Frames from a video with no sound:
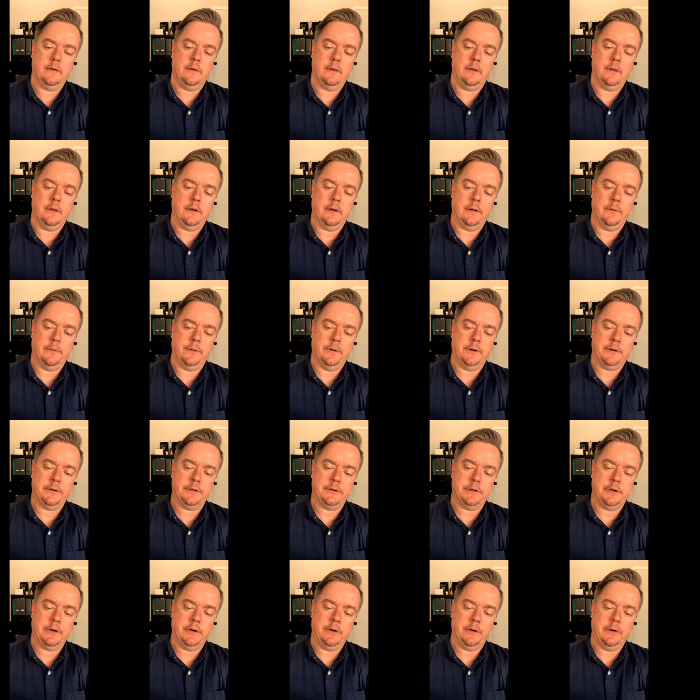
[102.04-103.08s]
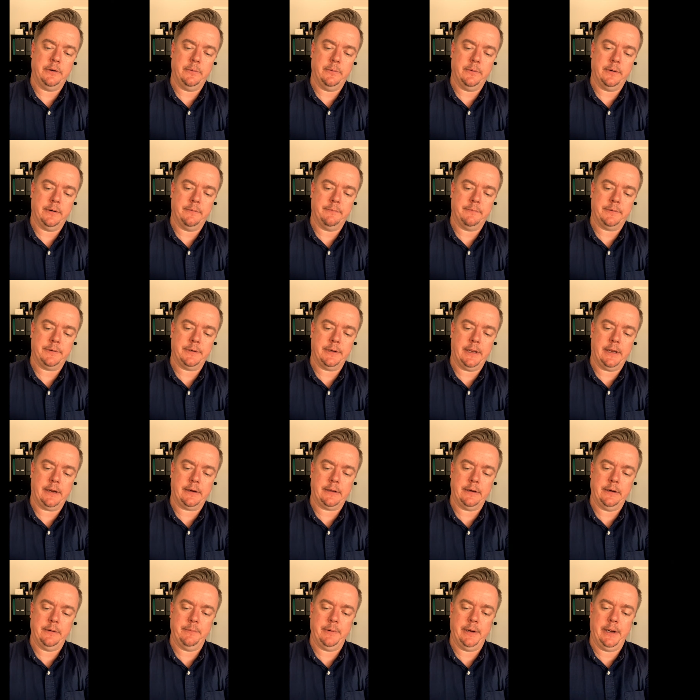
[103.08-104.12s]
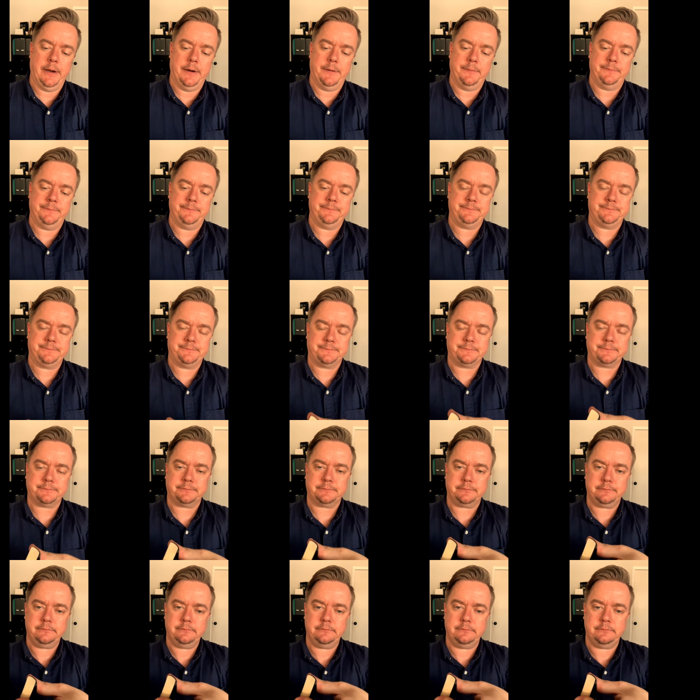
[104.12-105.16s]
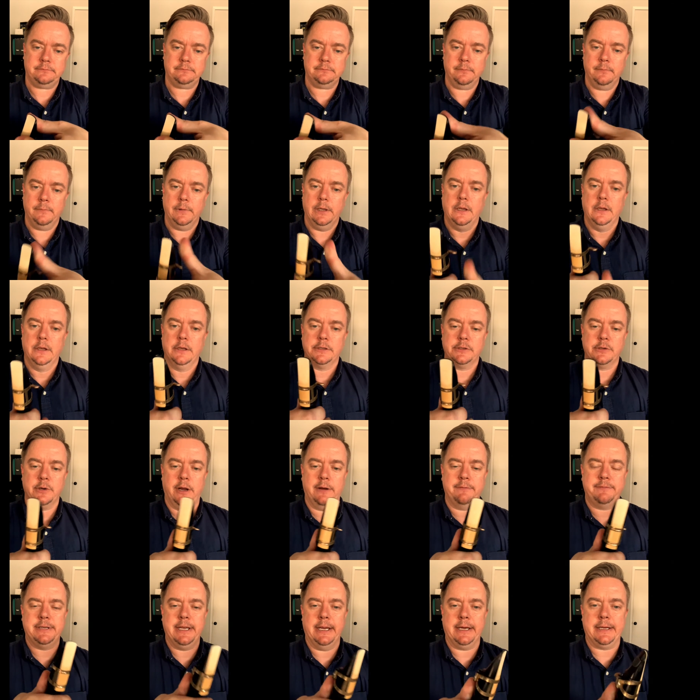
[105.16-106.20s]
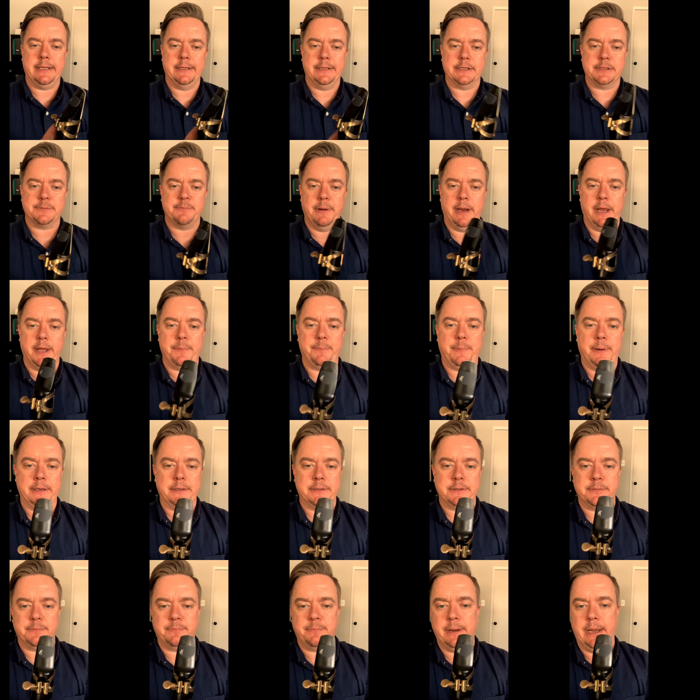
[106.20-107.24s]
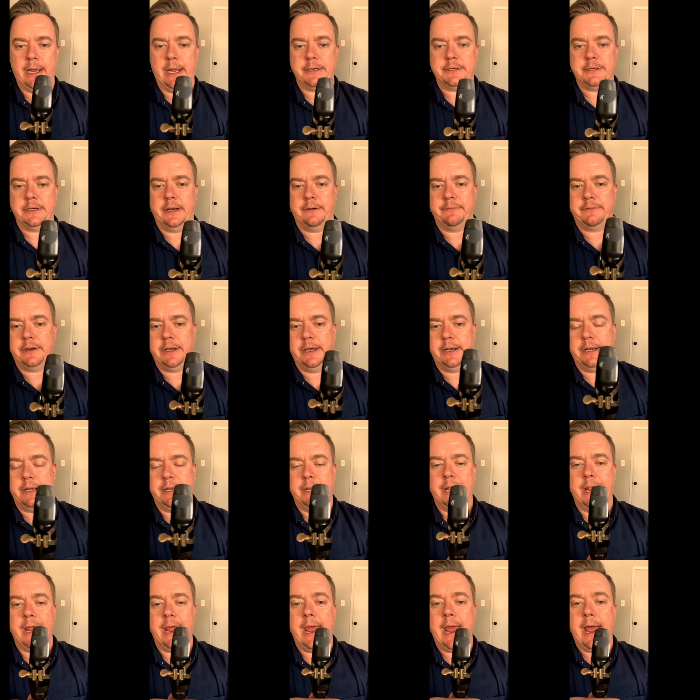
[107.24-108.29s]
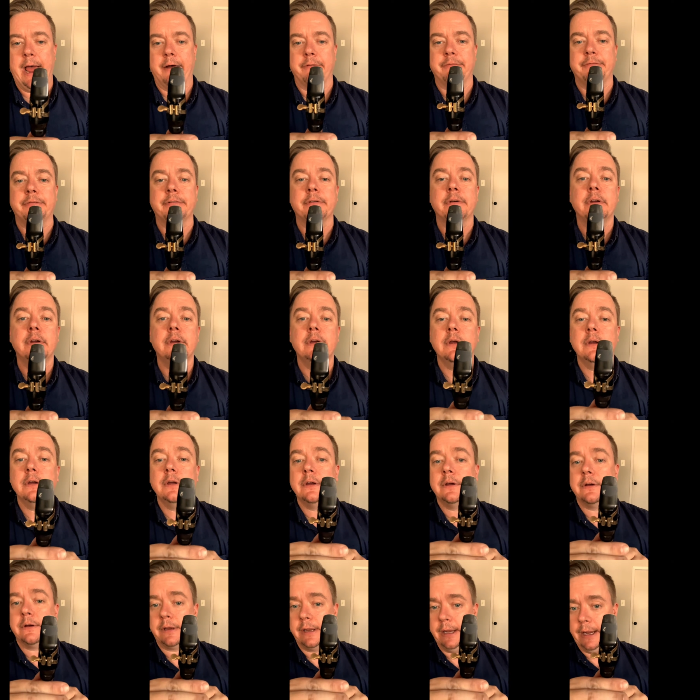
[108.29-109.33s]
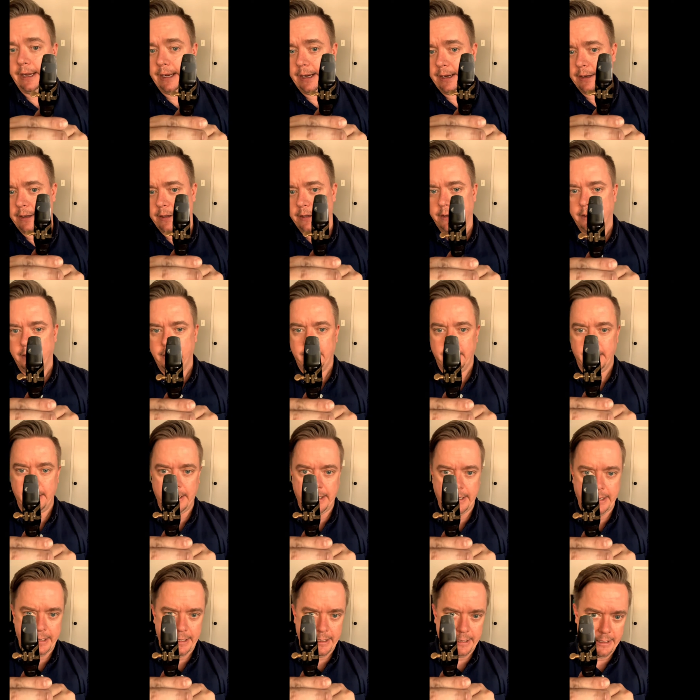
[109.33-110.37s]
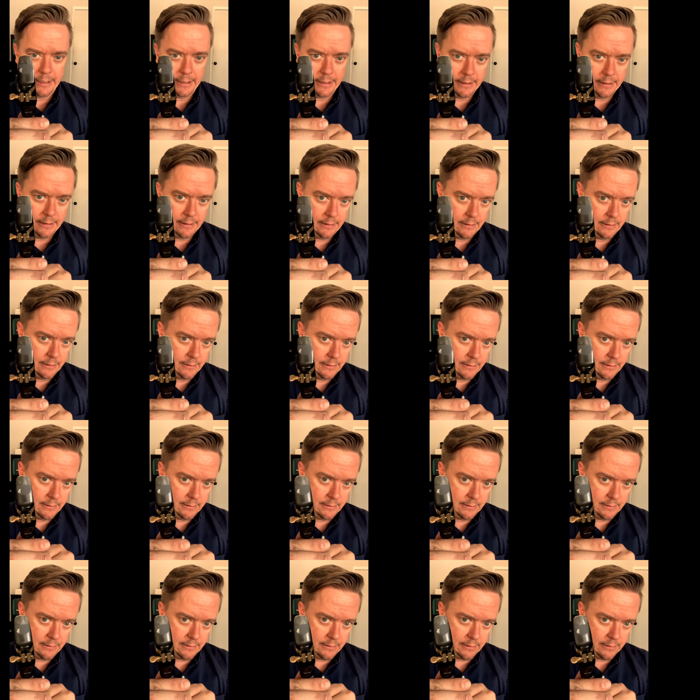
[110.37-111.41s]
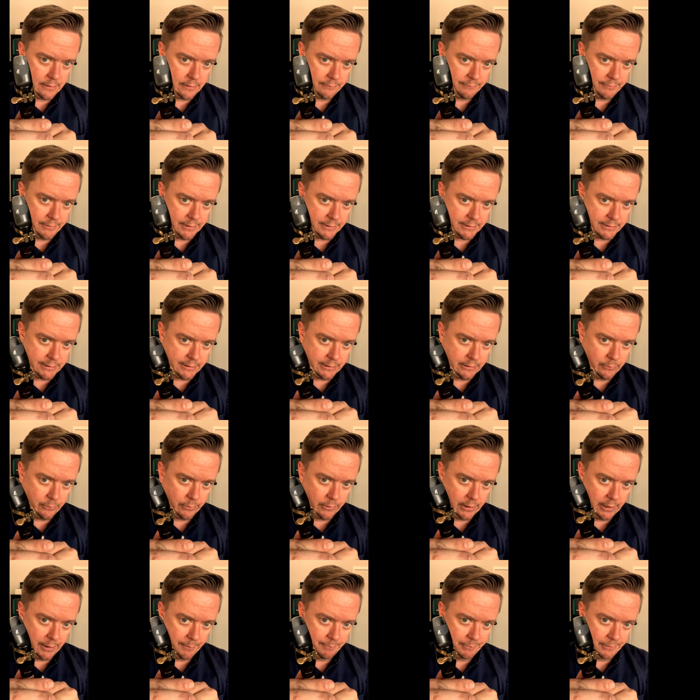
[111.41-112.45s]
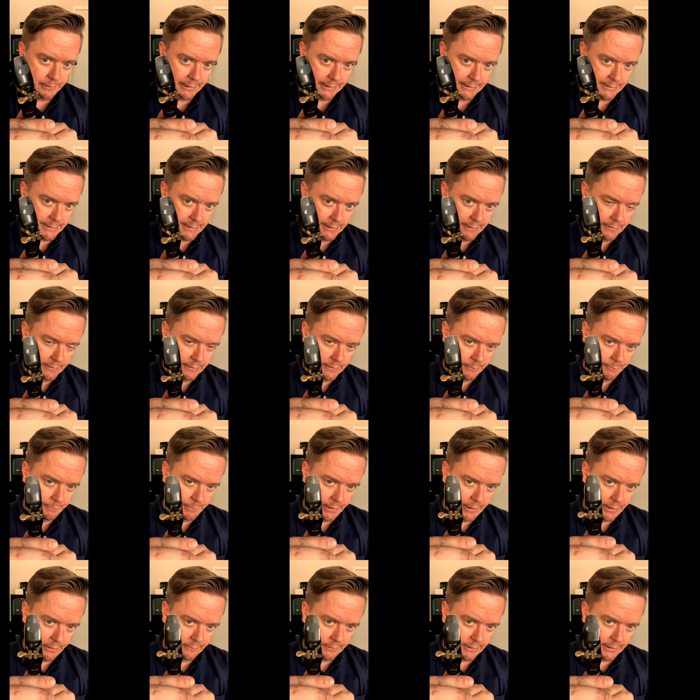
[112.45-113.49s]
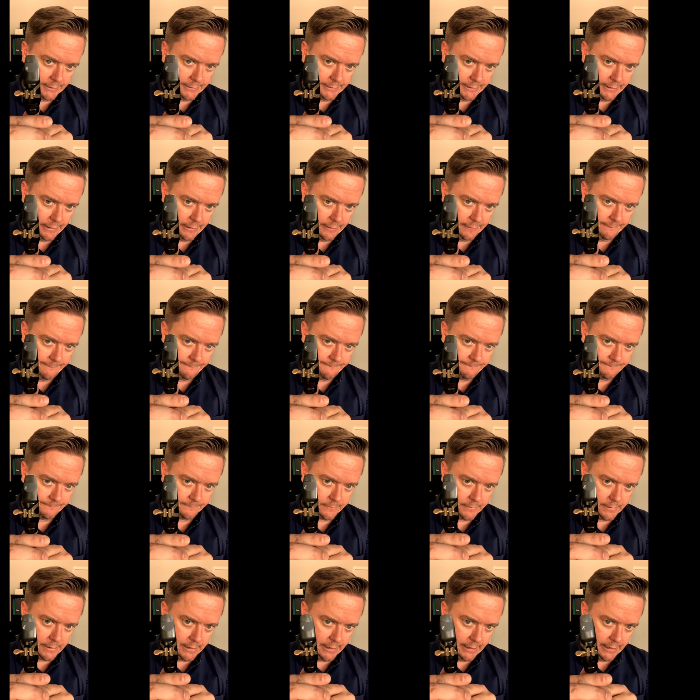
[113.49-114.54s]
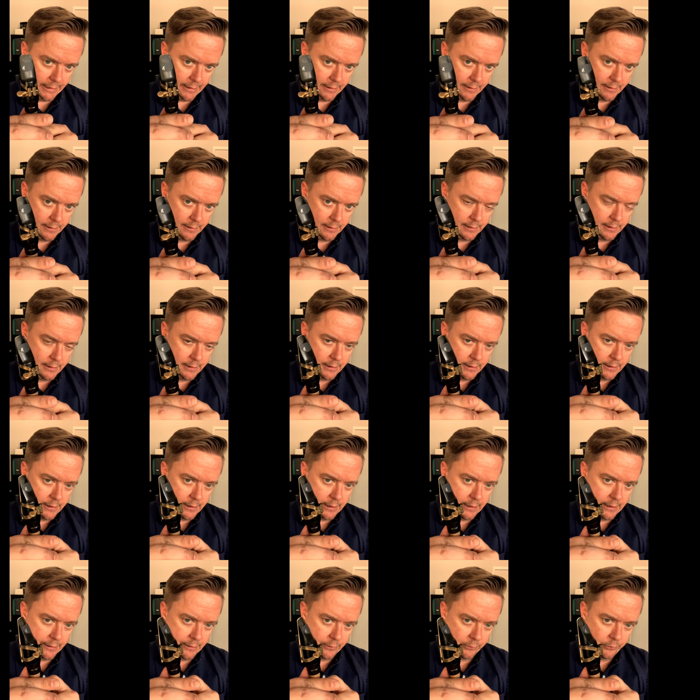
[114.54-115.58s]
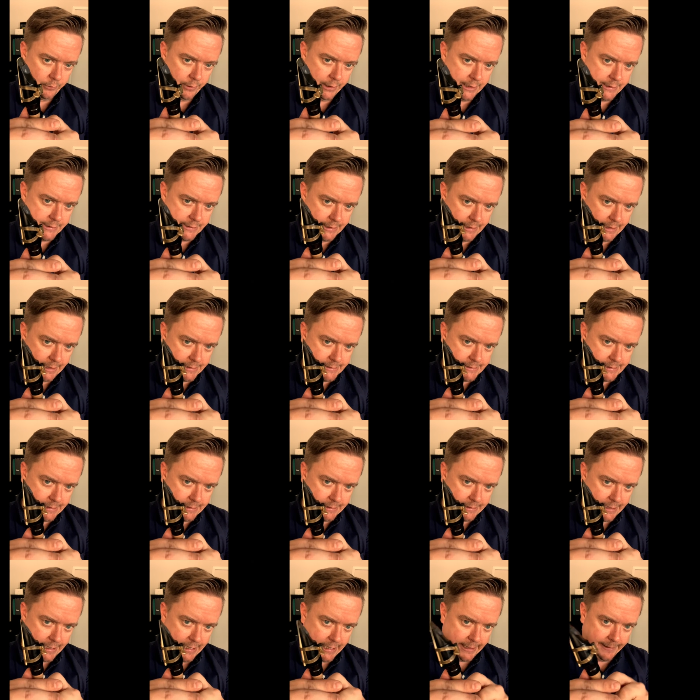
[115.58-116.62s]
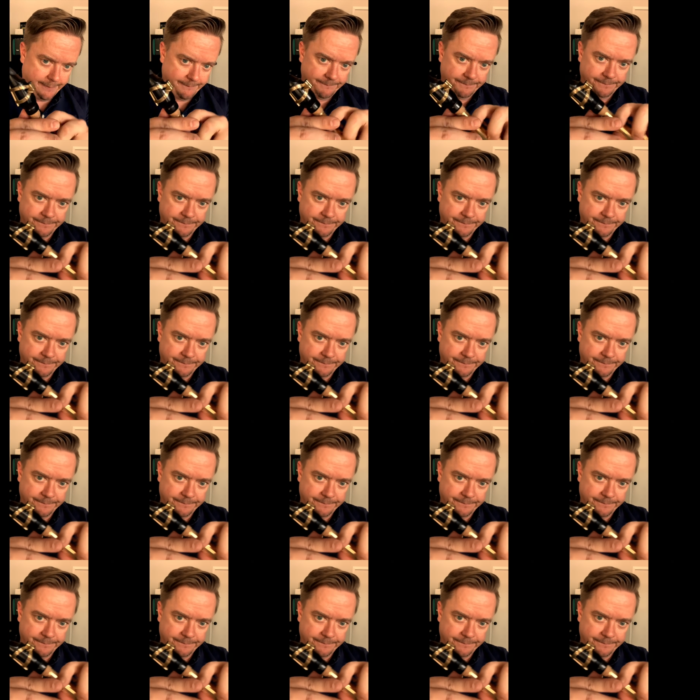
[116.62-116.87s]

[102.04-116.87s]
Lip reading: and I want to show you what I'm talking about. So I've taken this mouthpiece patch and I've cut it in half, okay? And I don't know if you can see where I placed it, about right there, okay? And the reason I did that